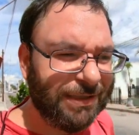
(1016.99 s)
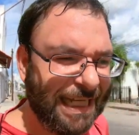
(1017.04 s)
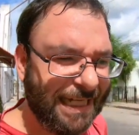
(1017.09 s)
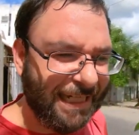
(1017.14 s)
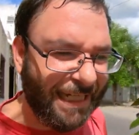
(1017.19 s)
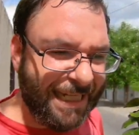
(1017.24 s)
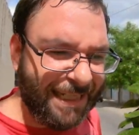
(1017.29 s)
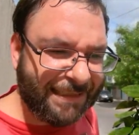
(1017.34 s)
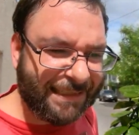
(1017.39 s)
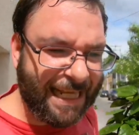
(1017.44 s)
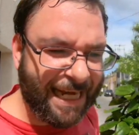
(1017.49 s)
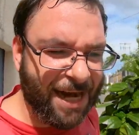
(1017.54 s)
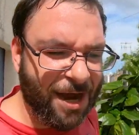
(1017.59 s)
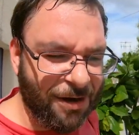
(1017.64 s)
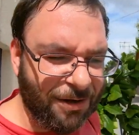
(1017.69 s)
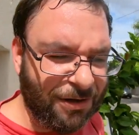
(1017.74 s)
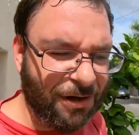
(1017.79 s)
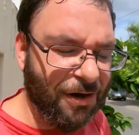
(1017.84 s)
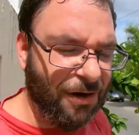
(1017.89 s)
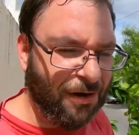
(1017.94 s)
that needs that
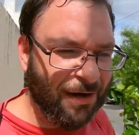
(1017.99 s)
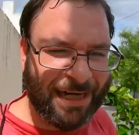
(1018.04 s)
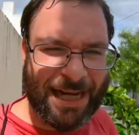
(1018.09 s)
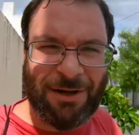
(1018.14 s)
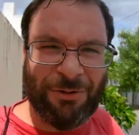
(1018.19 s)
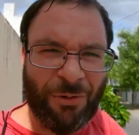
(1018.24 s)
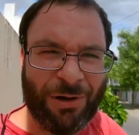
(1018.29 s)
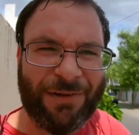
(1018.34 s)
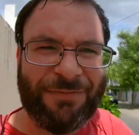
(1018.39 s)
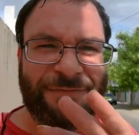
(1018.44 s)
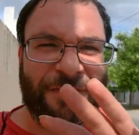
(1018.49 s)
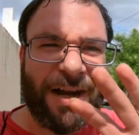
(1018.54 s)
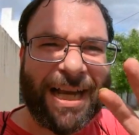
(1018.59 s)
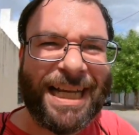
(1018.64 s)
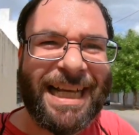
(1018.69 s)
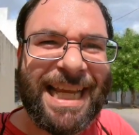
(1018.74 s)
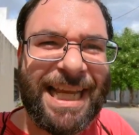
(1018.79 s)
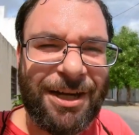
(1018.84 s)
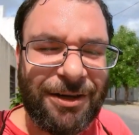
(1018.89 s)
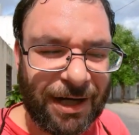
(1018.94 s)
alcohol, and I don't want to
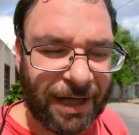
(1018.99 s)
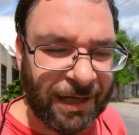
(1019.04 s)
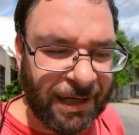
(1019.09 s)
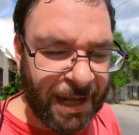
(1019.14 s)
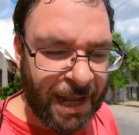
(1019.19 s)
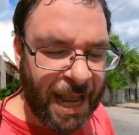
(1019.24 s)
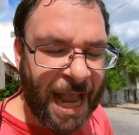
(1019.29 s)
fucking hear it.